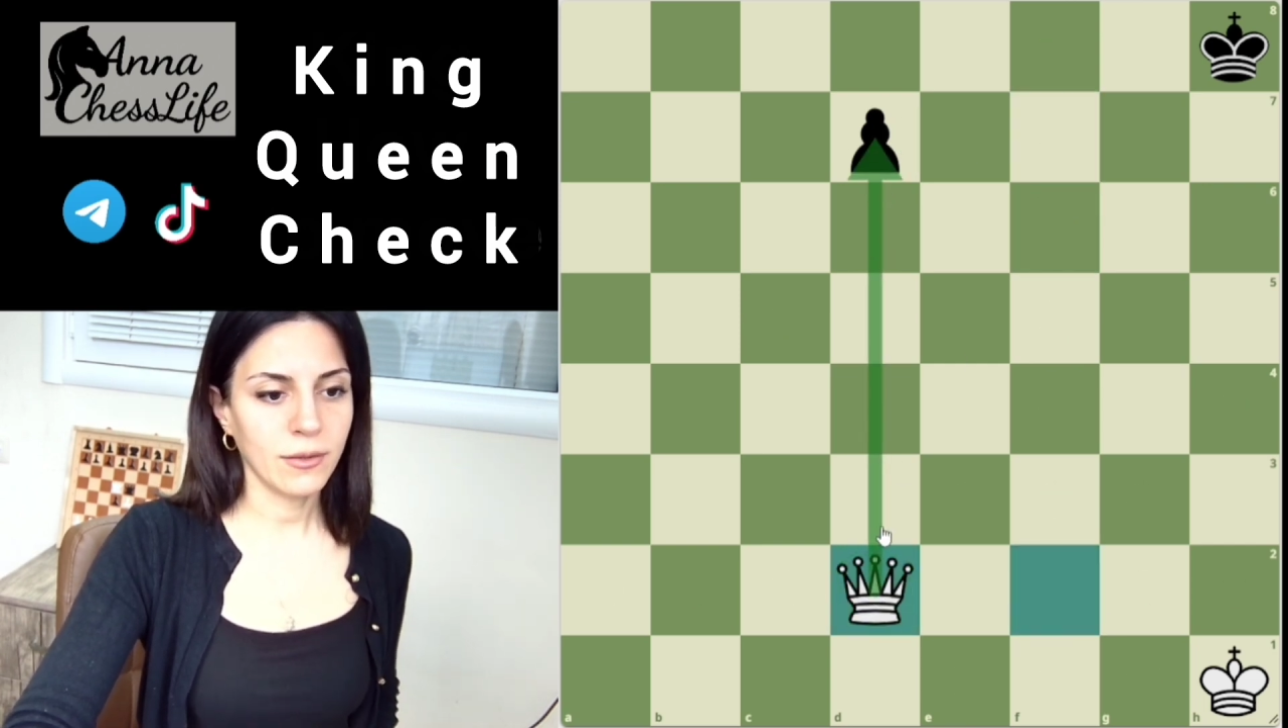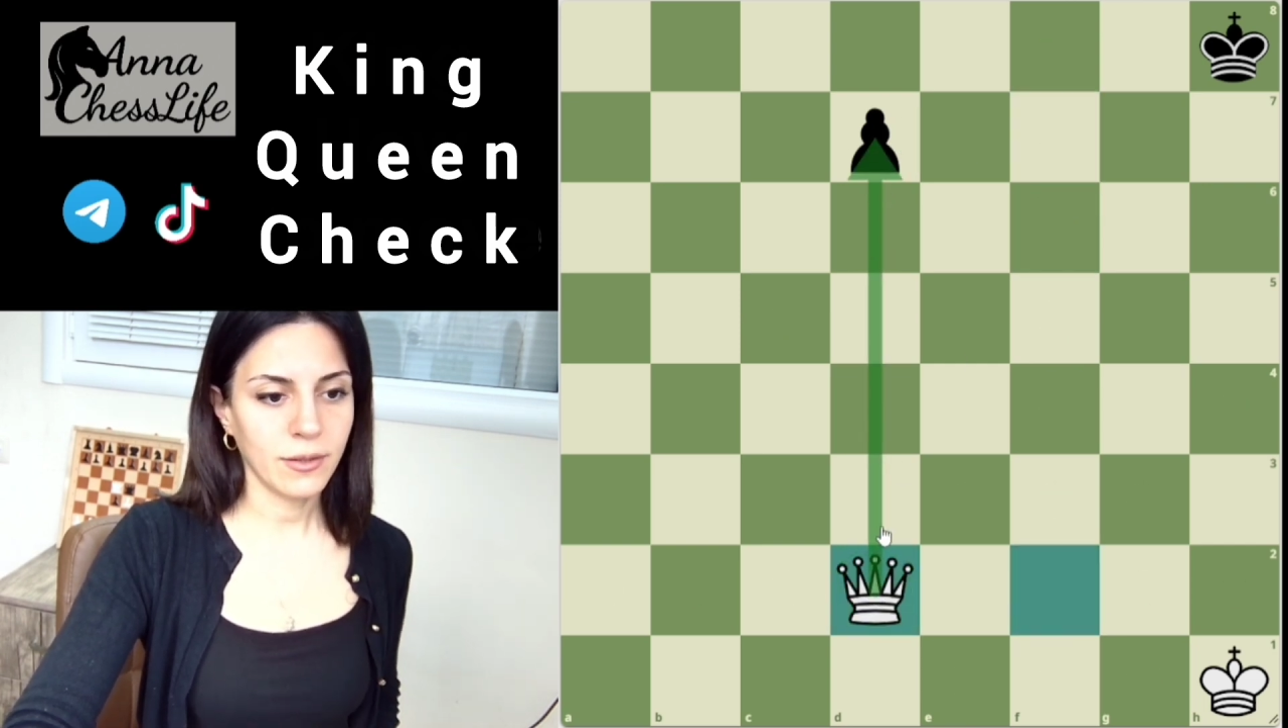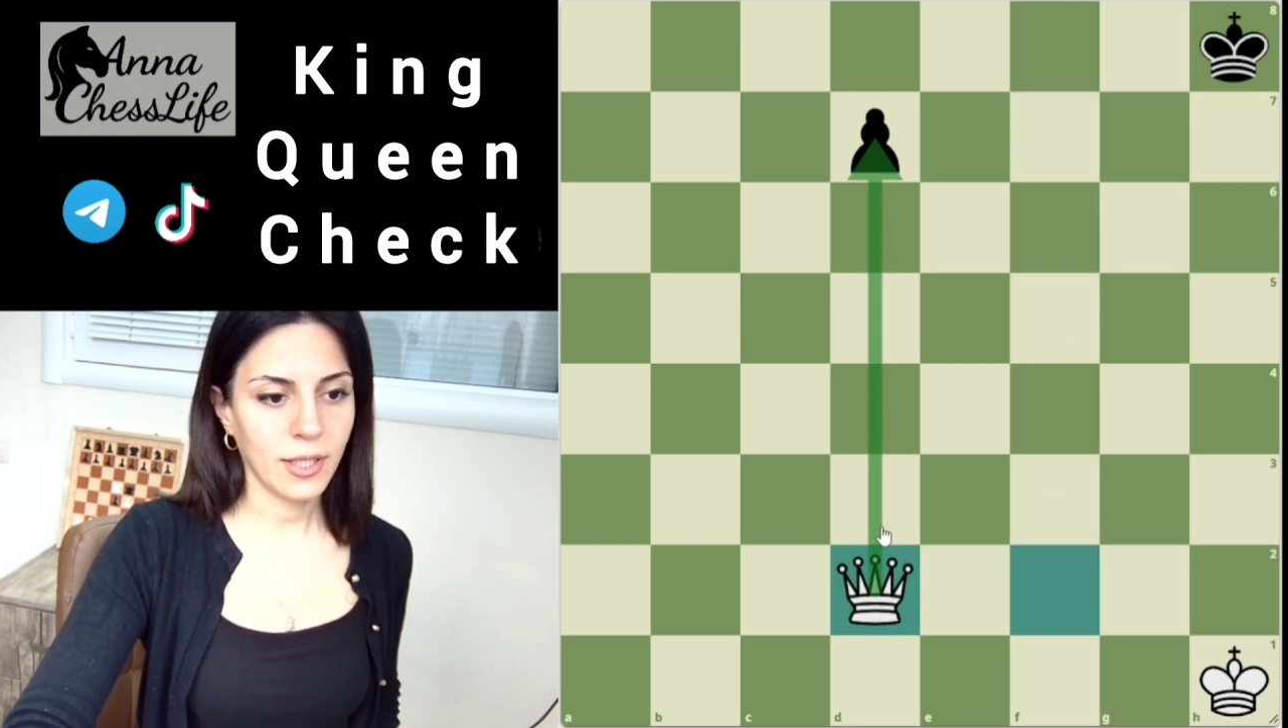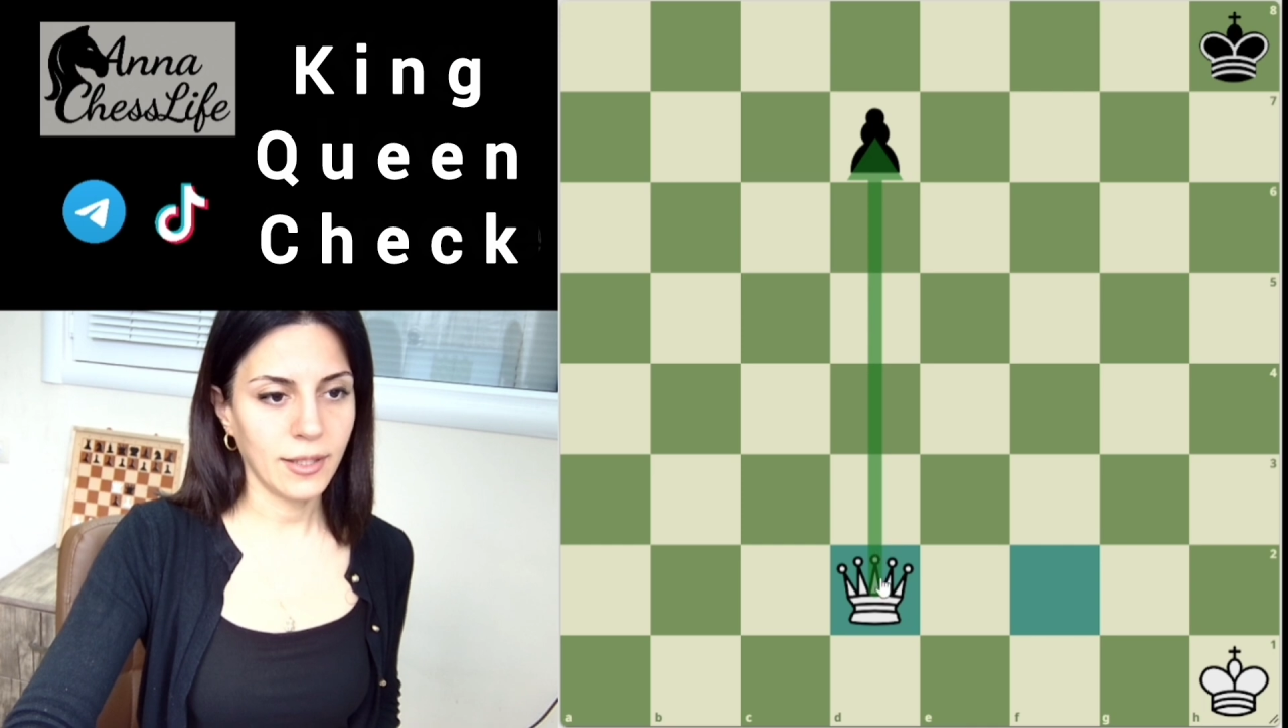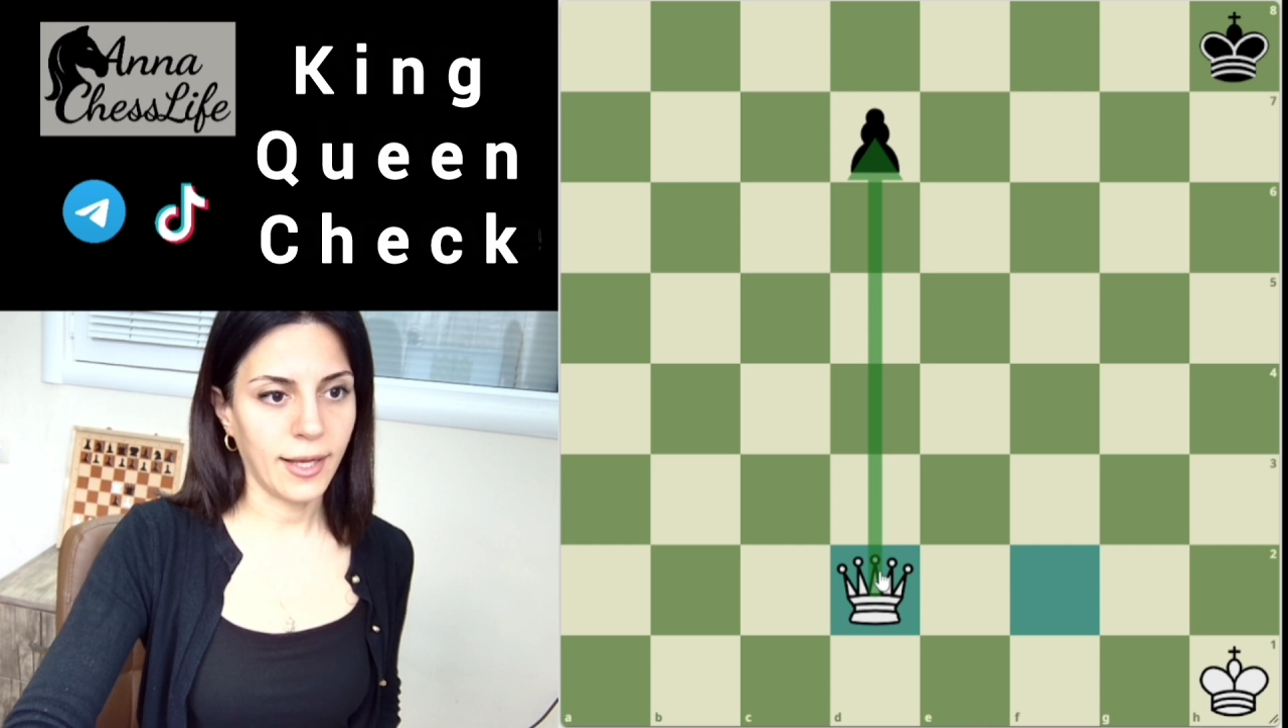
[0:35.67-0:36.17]

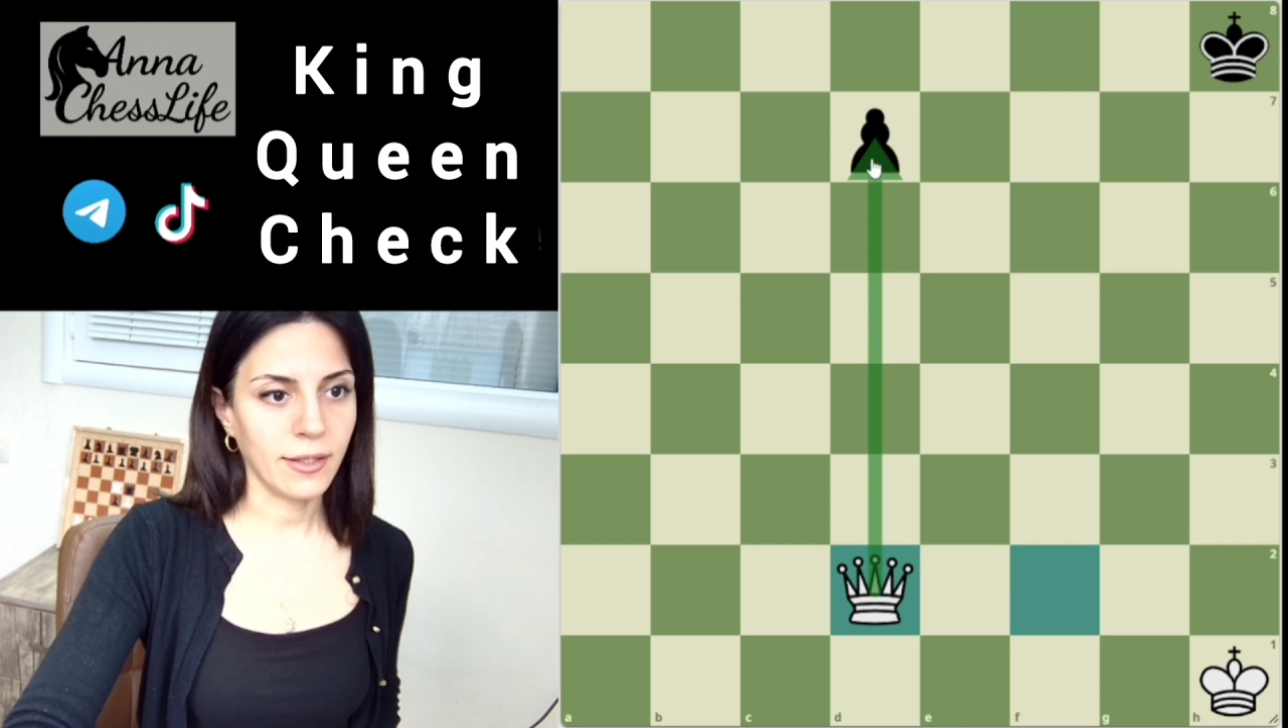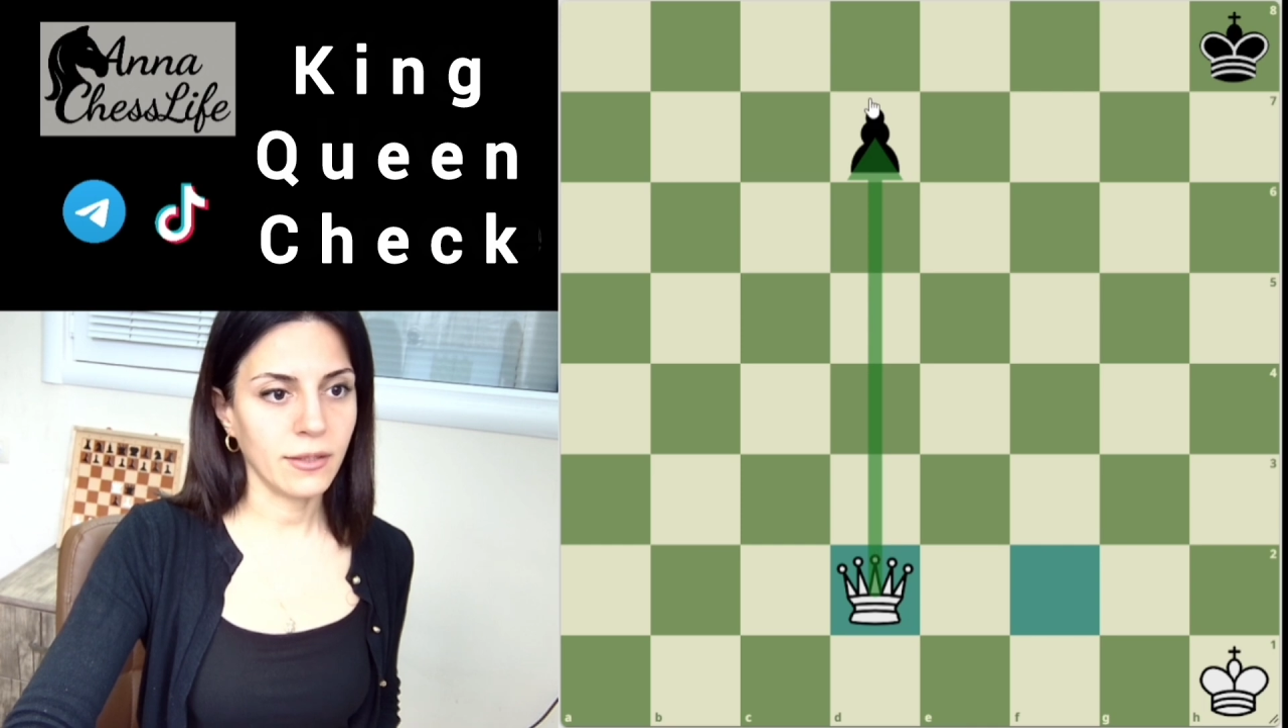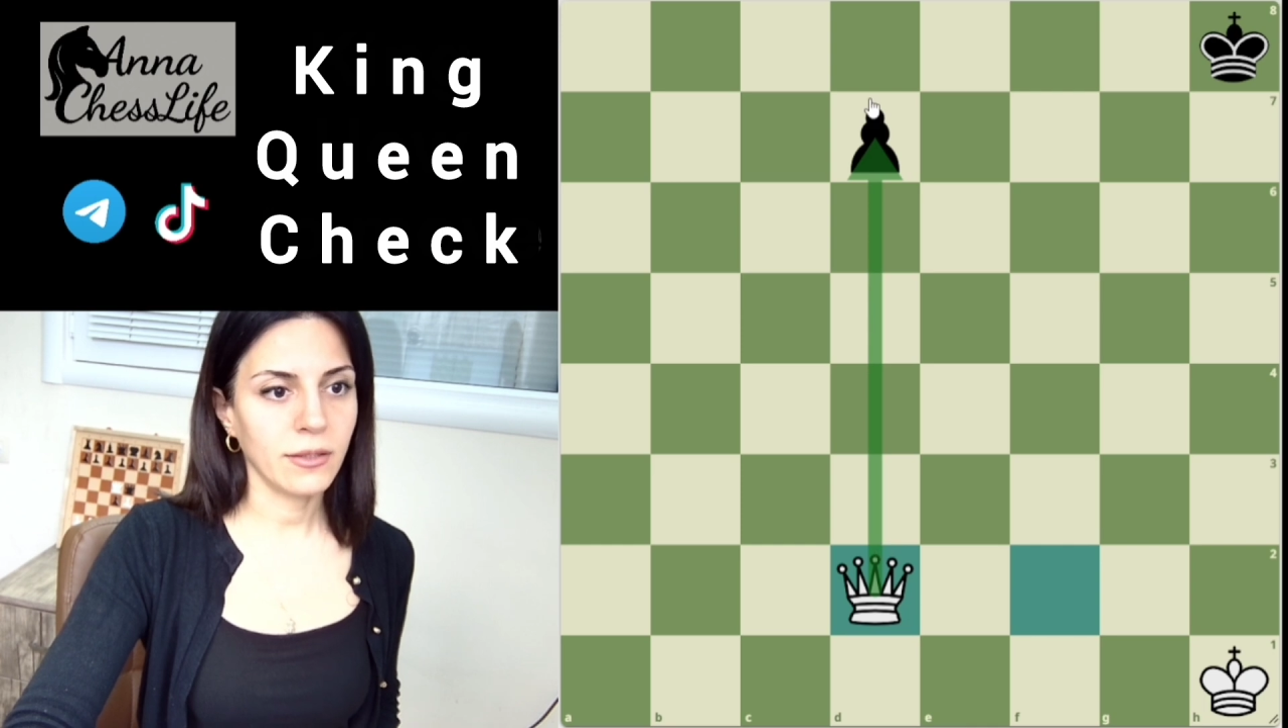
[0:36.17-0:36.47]
again the